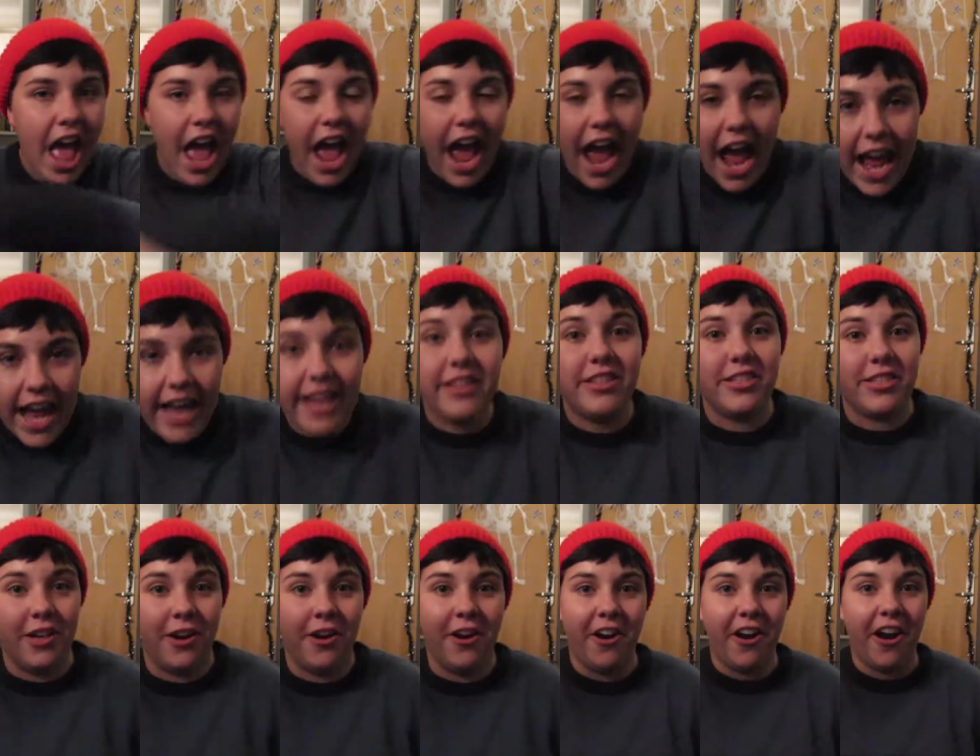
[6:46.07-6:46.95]

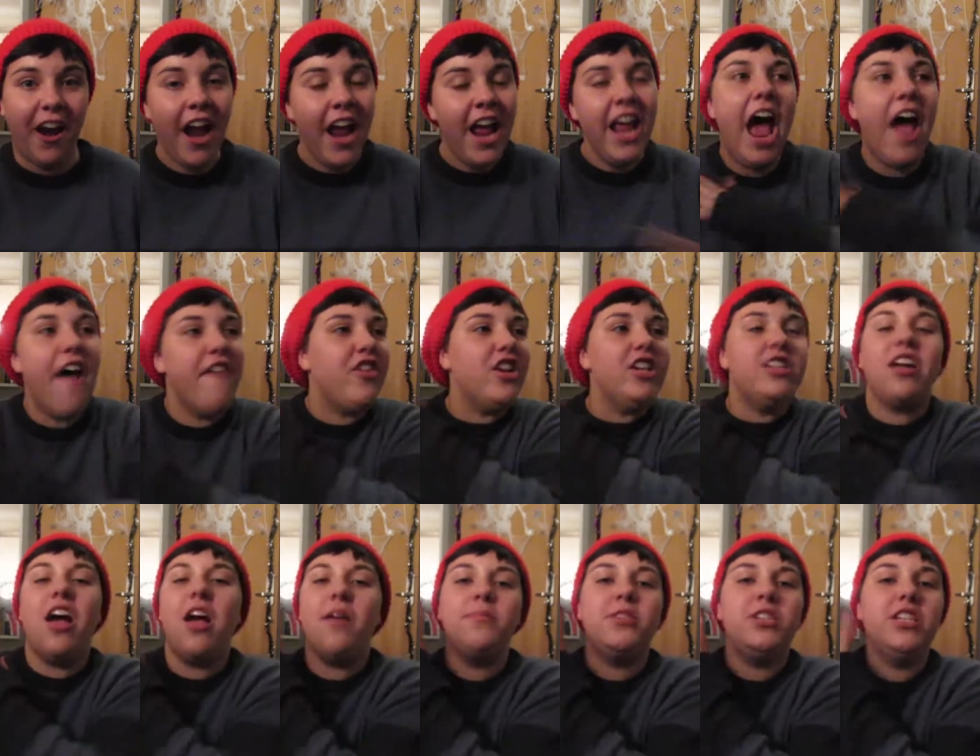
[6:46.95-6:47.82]
hates her. Every
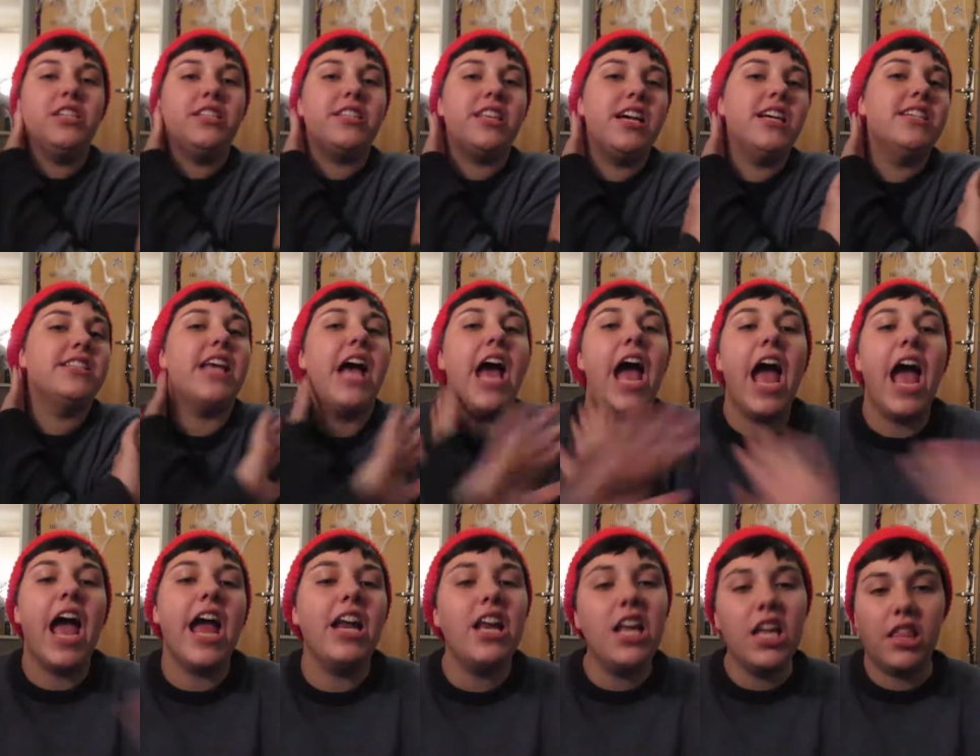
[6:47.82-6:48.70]
time she says
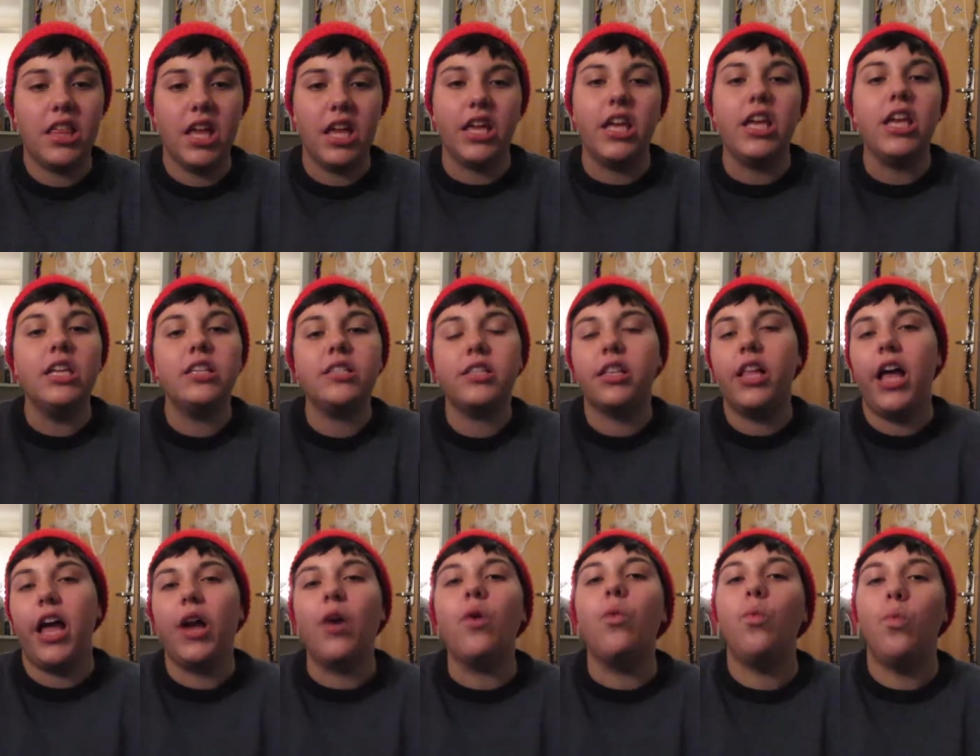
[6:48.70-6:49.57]
anything, he's
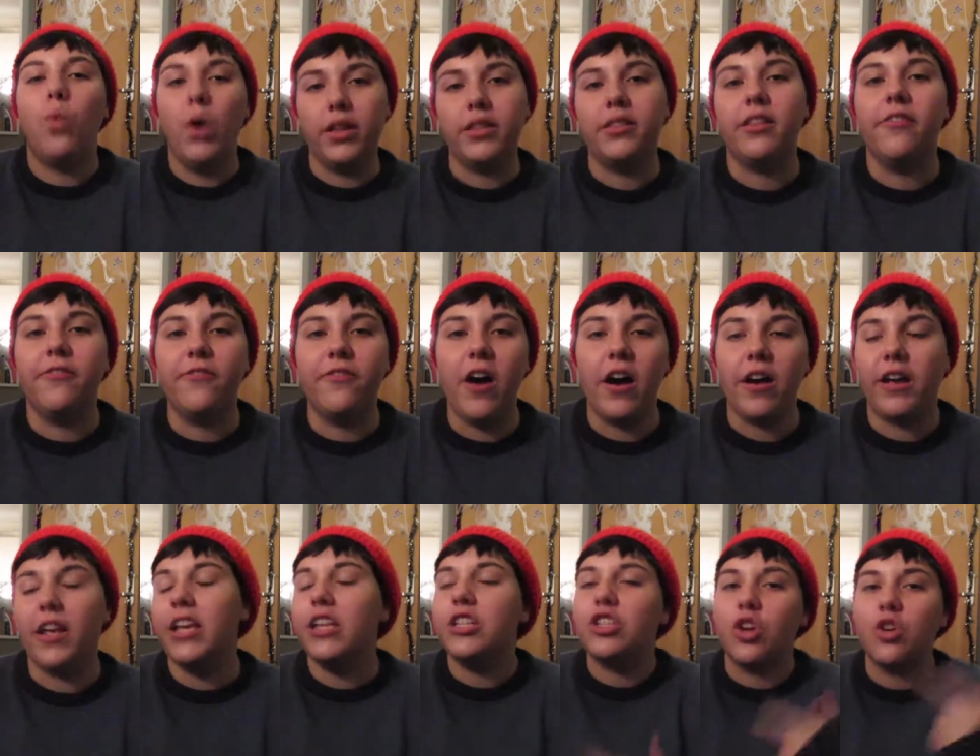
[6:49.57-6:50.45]
like, what the
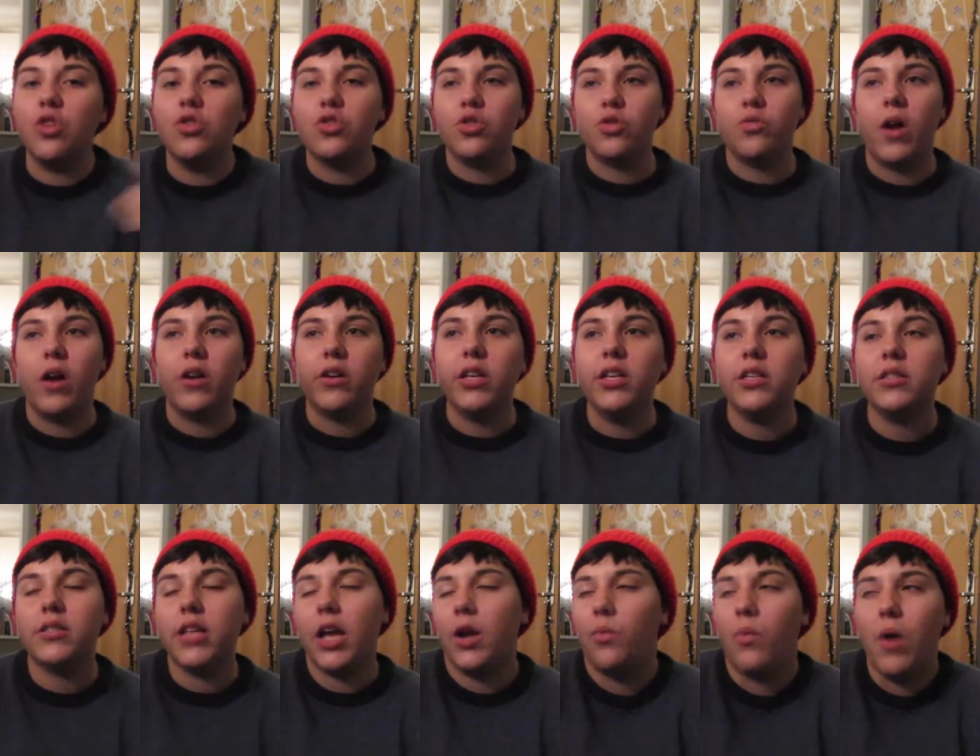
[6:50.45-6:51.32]
fuck? He turns around,
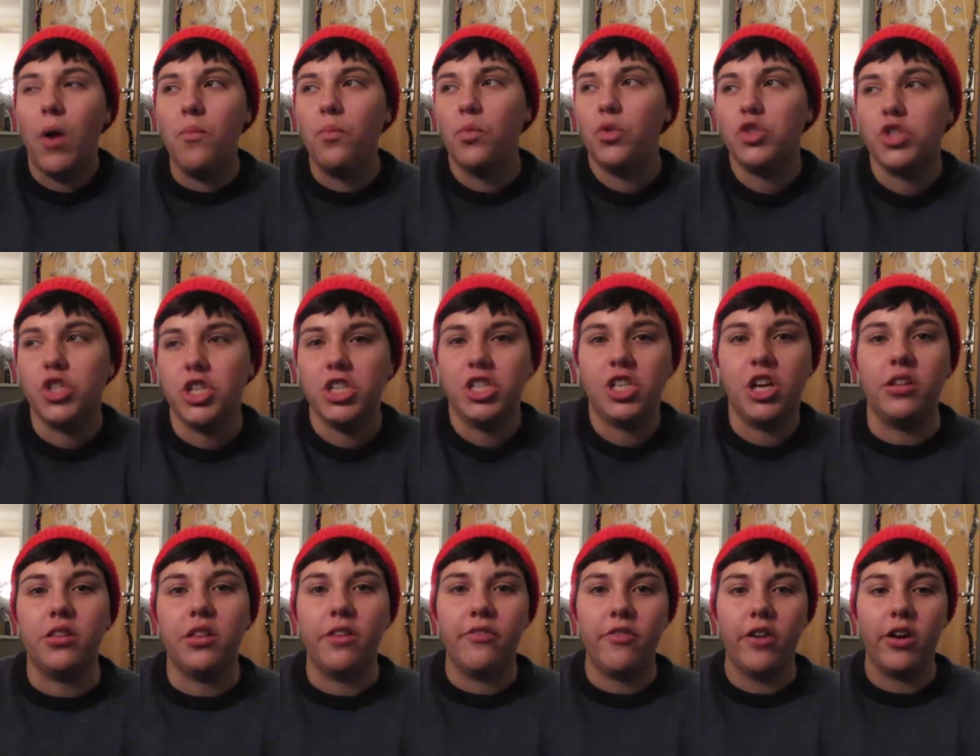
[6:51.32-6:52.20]
he's like, when will she
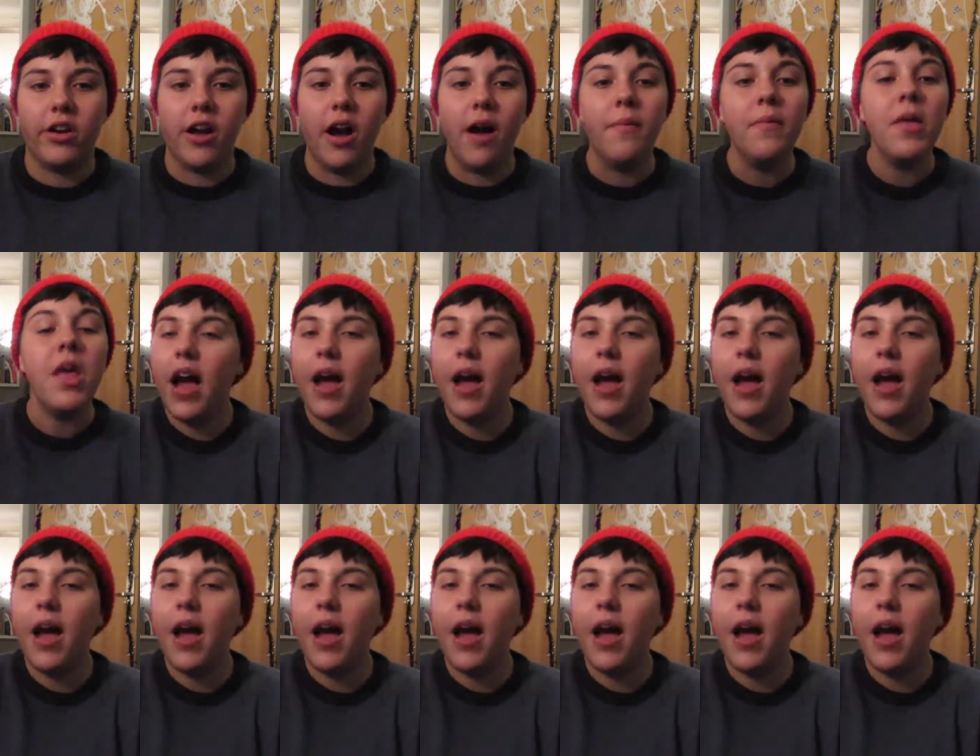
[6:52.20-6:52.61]
shut the fuck up?